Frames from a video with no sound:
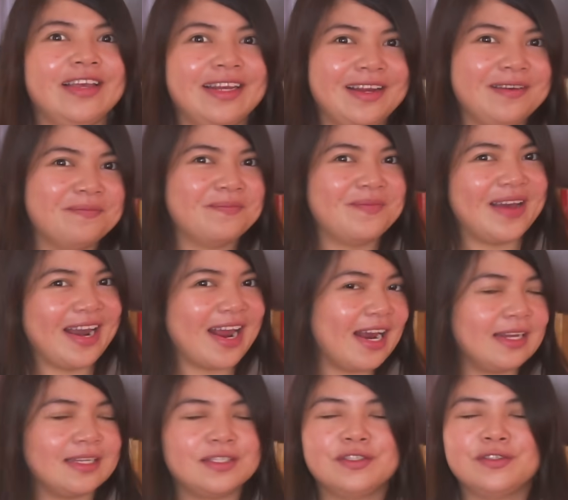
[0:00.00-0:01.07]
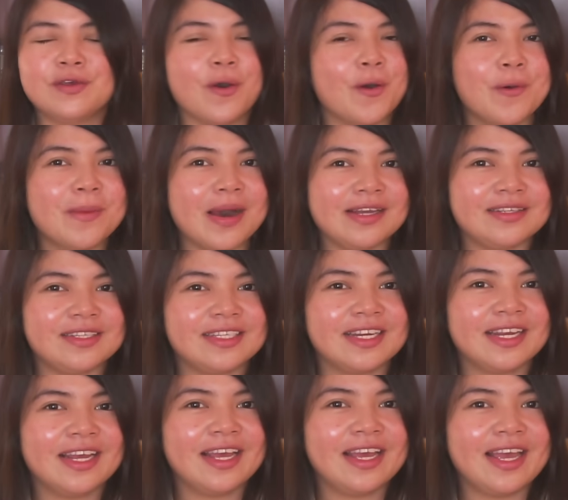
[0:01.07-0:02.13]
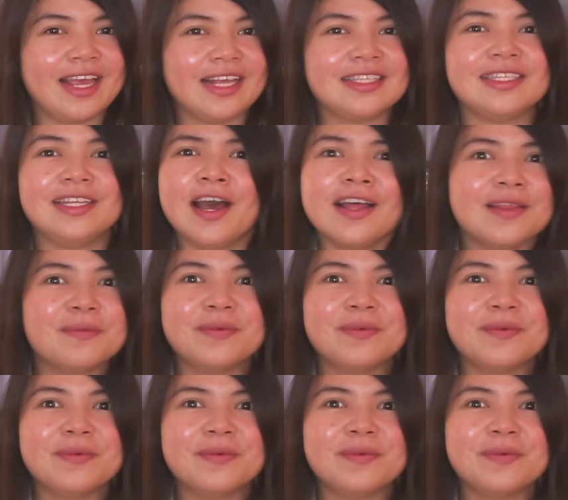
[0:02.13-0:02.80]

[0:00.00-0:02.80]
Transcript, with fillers: eating bananas so much. It's not the